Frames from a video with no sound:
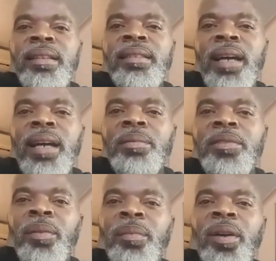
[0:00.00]
comes
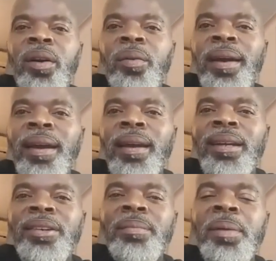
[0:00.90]
from a long way.
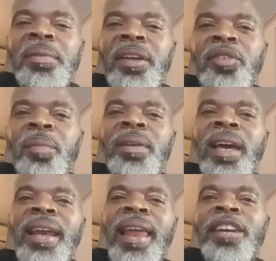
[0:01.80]
And remember that Robben
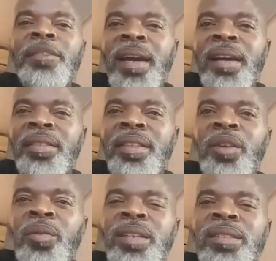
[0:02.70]
Island back
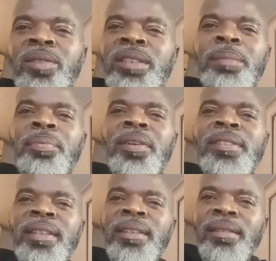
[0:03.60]
then was not a
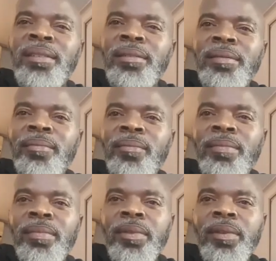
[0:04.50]
prison.
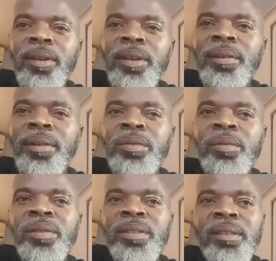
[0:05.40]
It
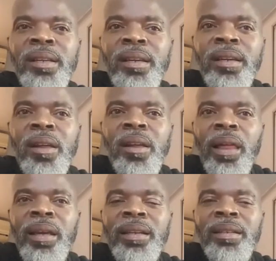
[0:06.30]
was
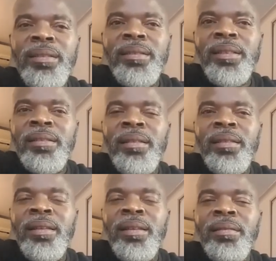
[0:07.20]

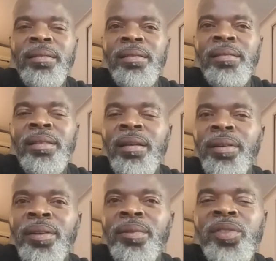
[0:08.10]
there were
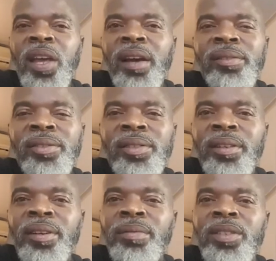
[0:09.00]
no cells.
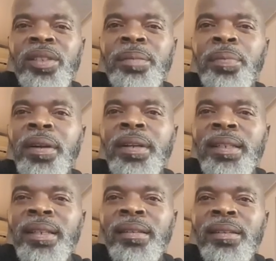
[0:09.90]
It was not a
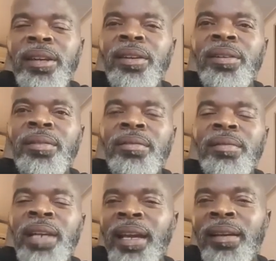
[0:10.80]
prison.
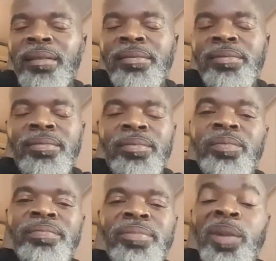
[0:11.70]
Like
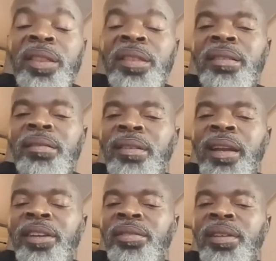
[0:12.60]

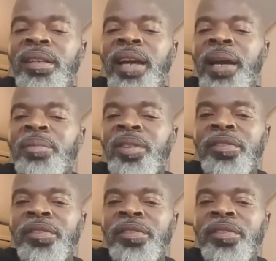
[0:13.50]
during the times of